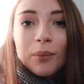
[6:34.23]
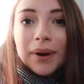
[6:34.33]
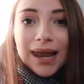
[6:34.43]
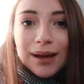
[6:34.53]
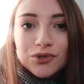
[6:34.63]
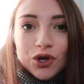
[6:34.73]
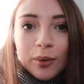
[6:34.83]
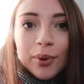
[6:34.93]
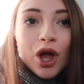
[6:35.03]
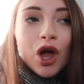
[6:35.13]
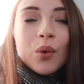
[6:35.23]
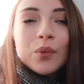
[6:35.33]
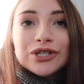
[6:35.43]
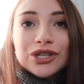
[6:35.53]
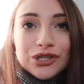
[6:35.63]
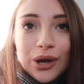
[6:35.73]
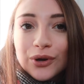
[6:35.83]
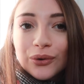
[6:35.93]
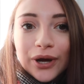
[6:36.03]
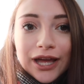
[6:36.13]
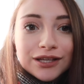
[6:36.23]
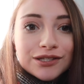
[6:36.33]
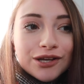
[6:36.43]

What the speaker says: on my laptop, which is so annoying.